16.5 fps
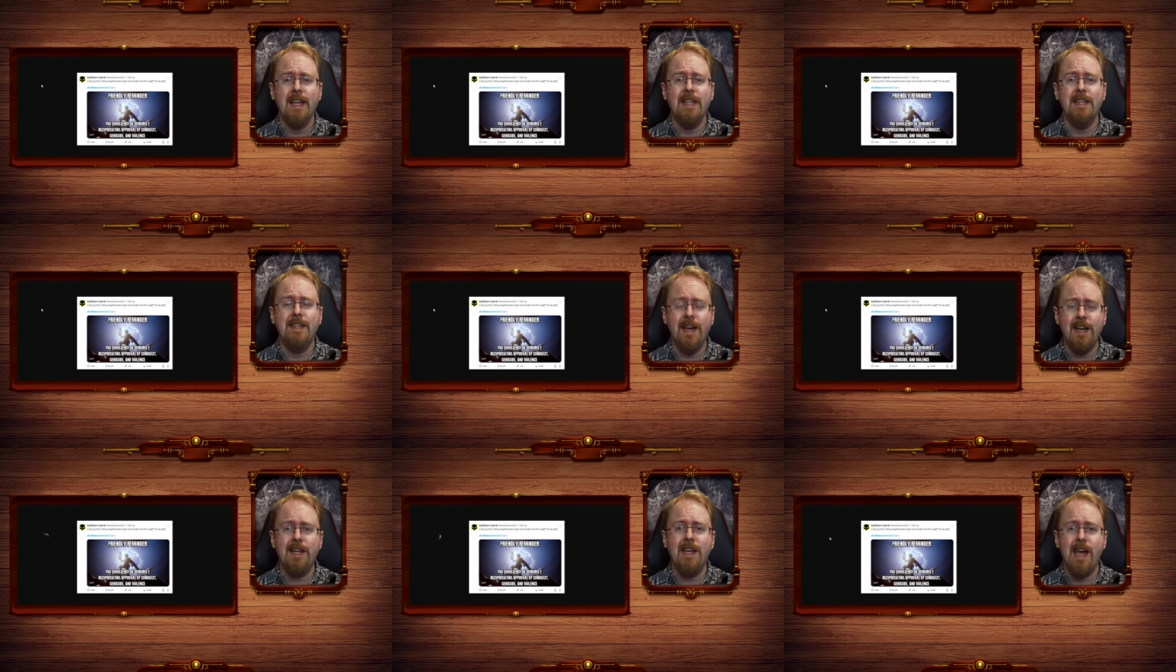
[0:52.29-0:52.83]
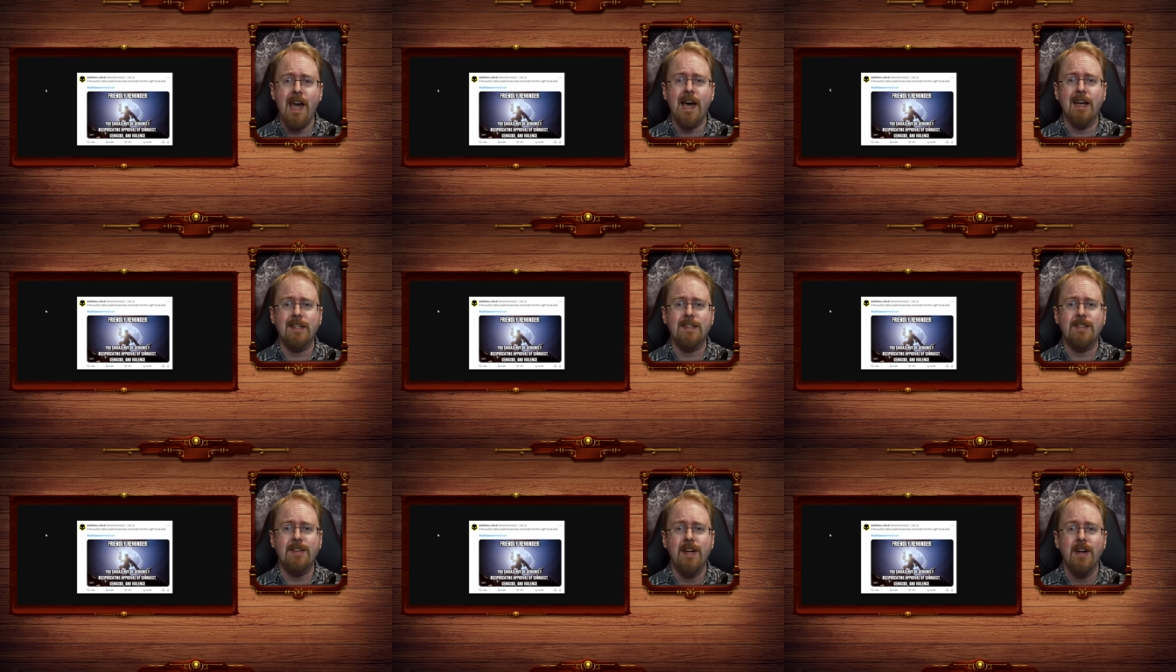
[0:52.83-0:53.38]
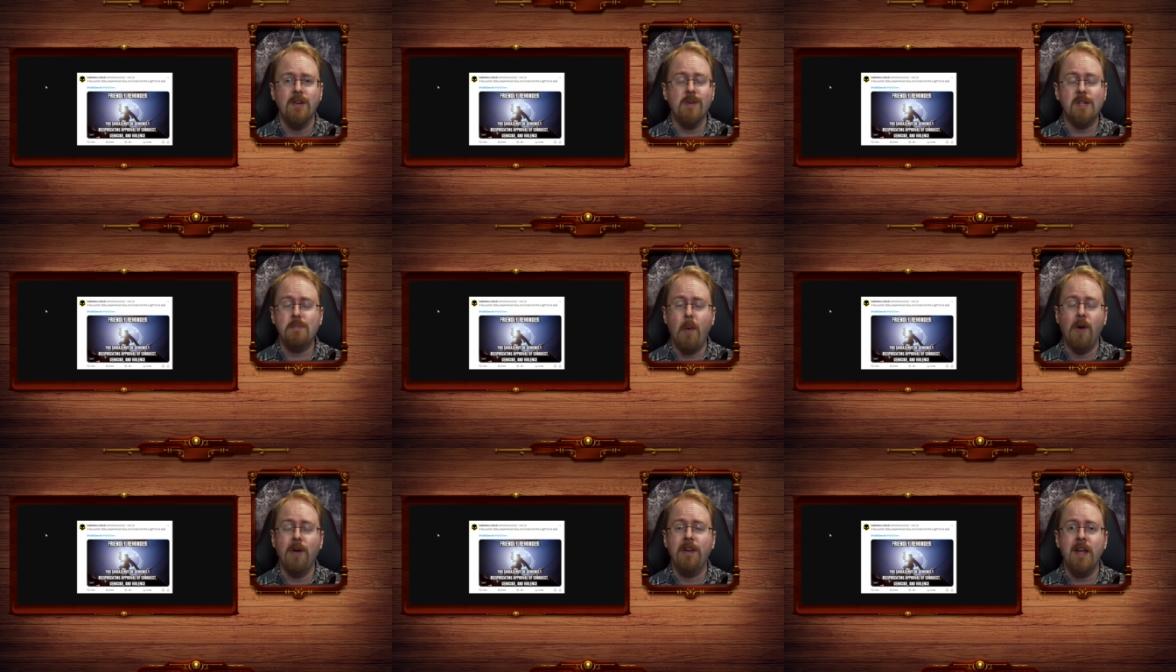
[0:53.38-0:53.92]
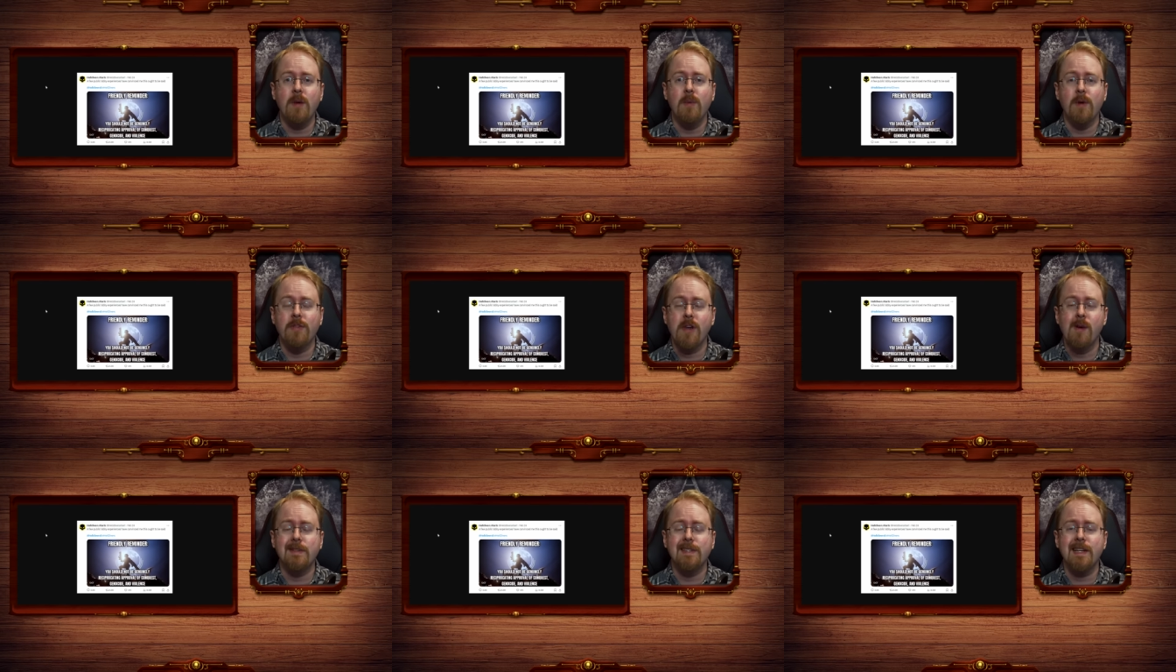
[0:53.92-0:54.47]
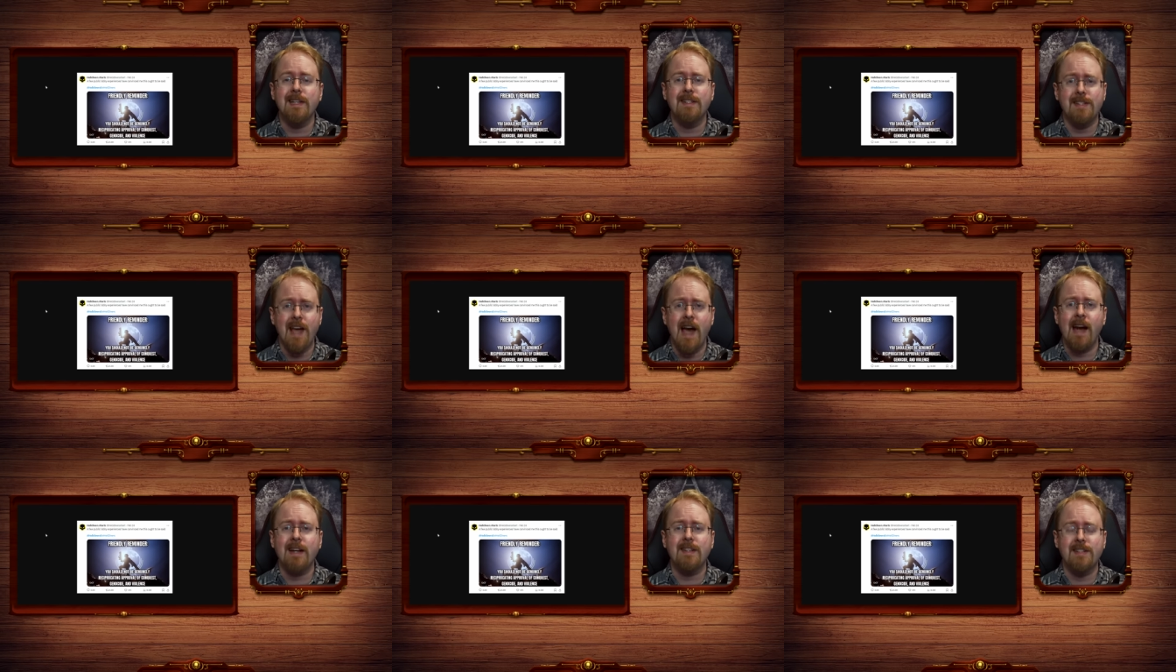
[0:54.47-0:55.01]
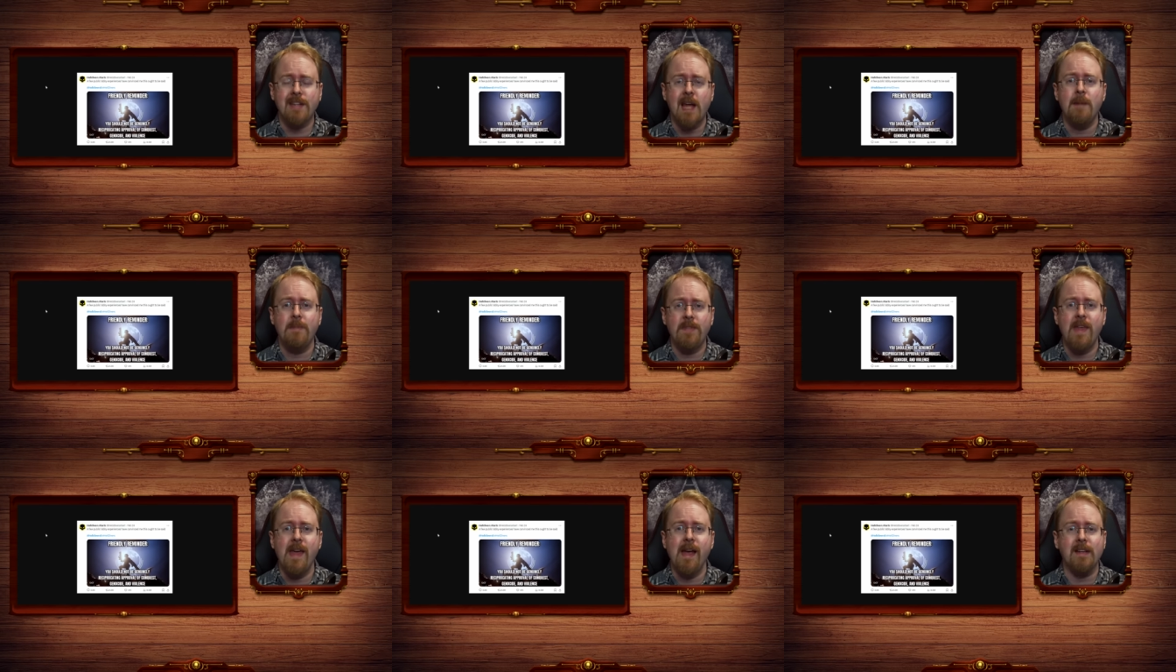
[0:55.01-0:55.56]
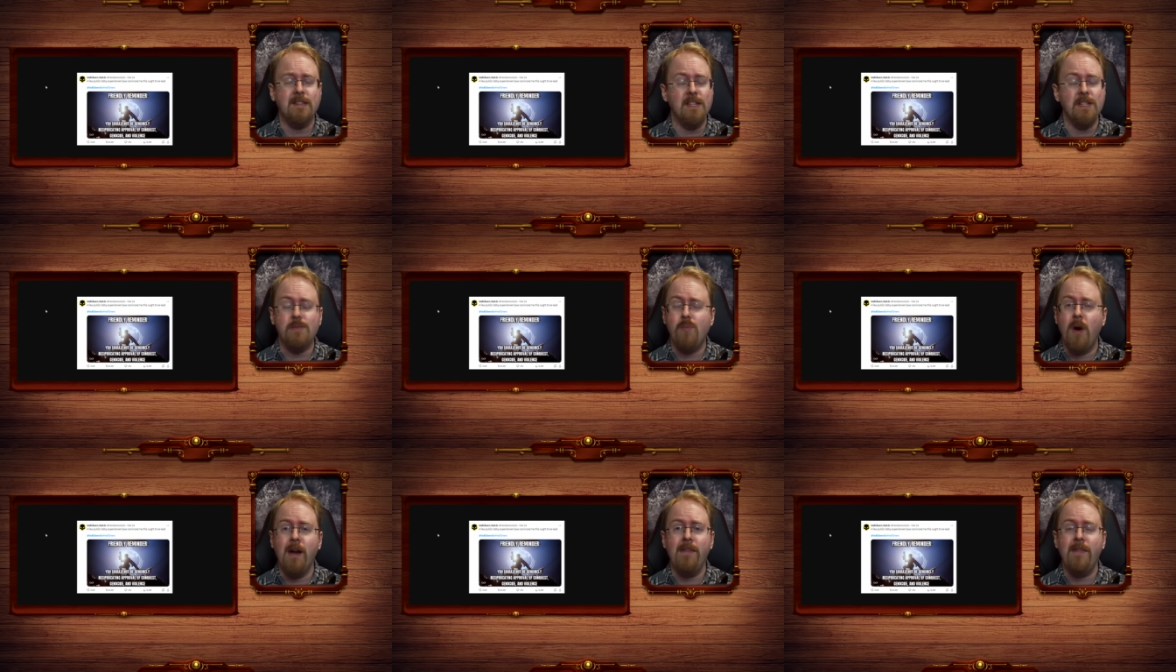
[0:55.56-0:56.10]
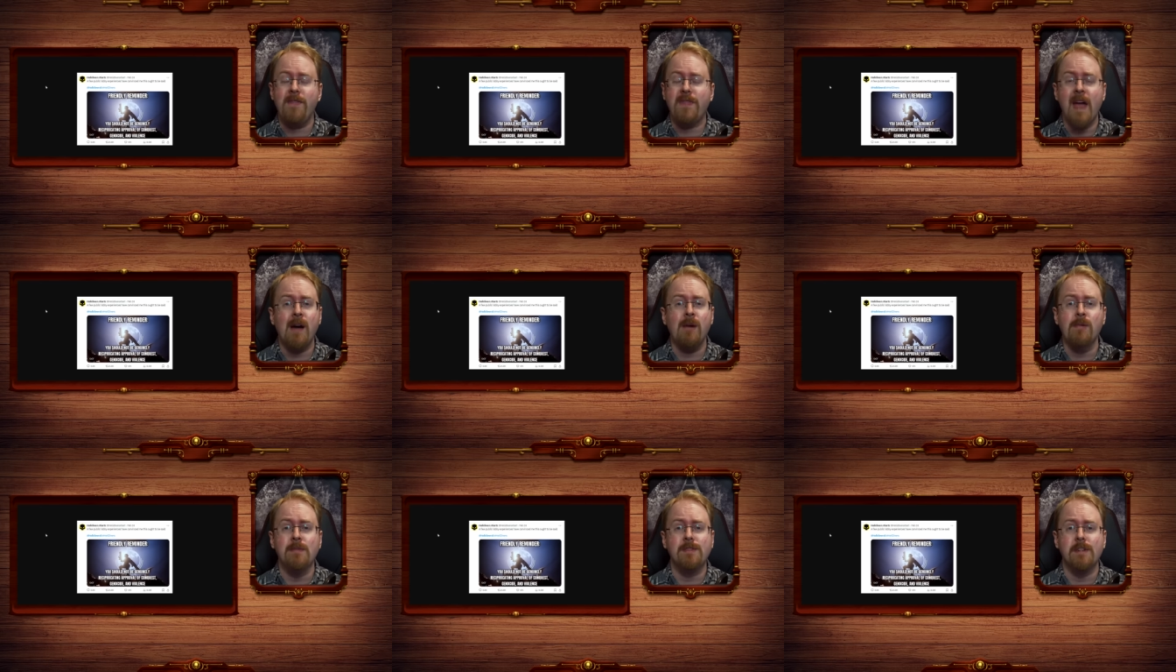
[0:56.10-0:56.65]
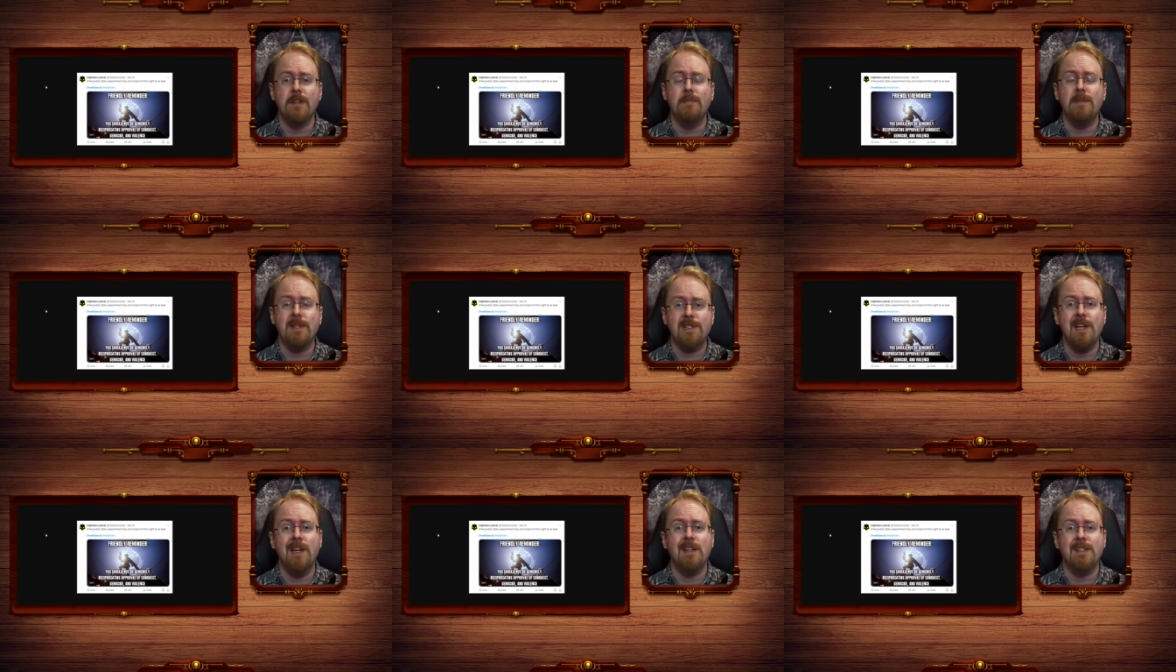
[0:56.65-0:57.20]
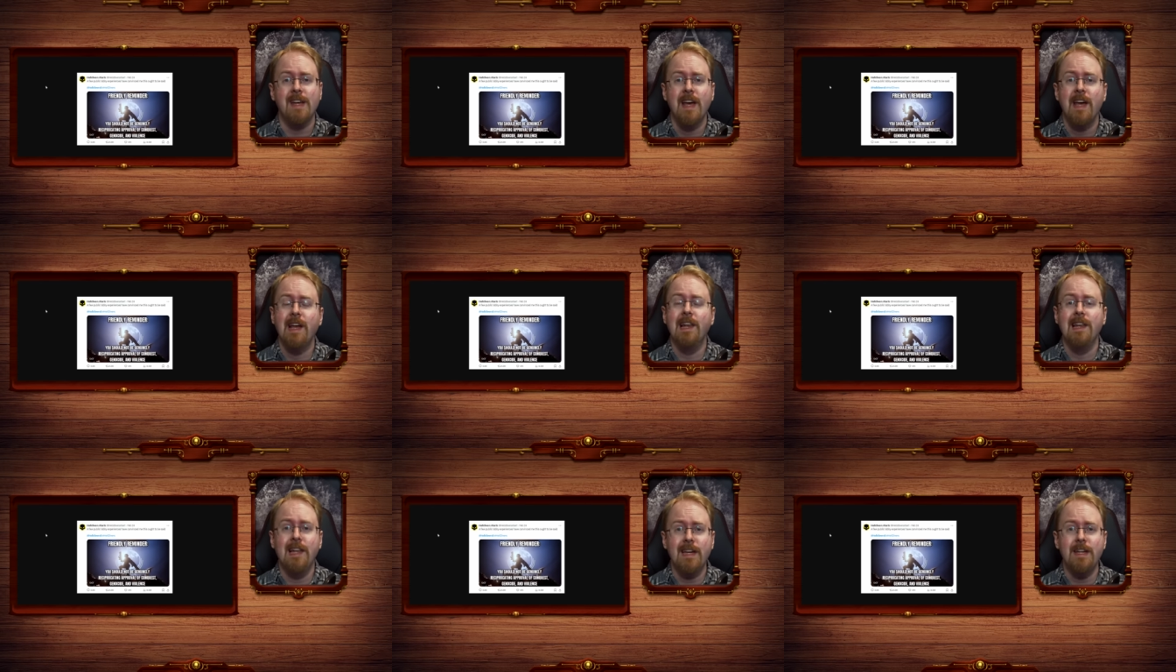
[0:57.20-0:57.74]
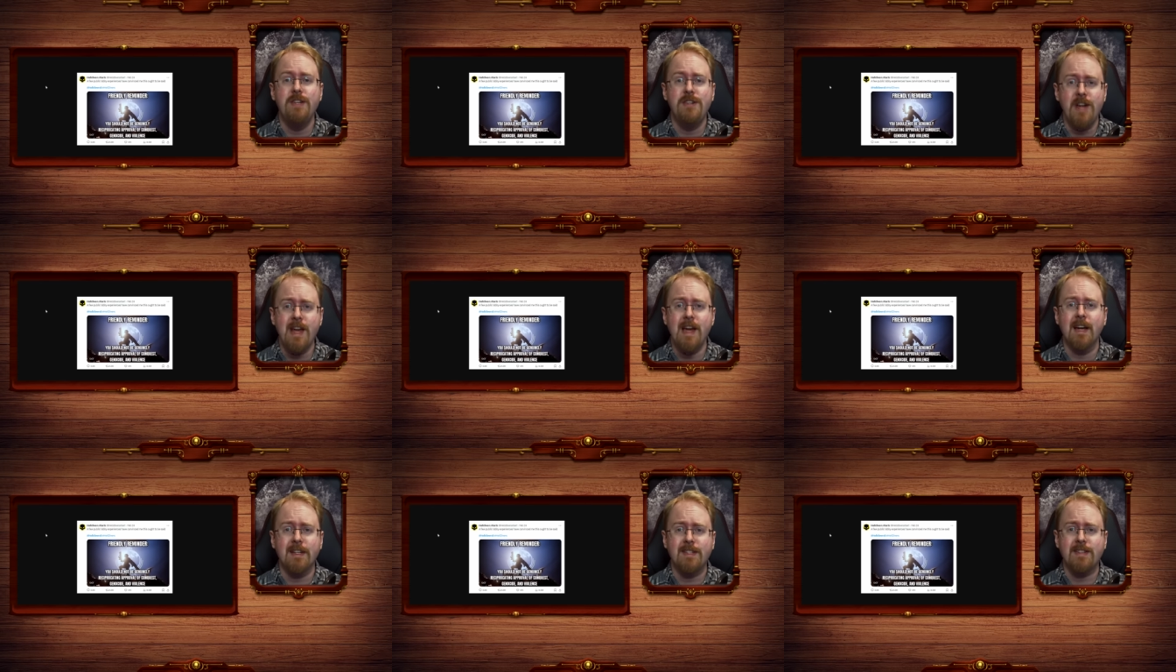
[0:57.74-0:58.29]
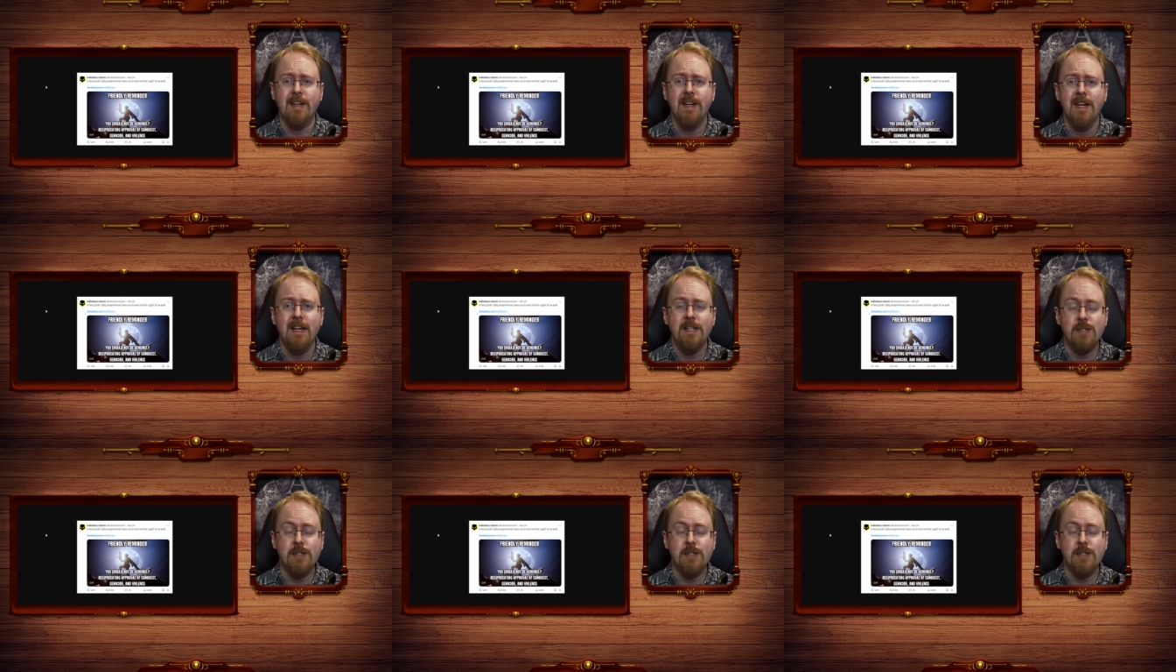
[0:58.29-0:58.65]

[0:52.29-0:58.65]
then yes, responding with those exact same things is one thousand percent legit.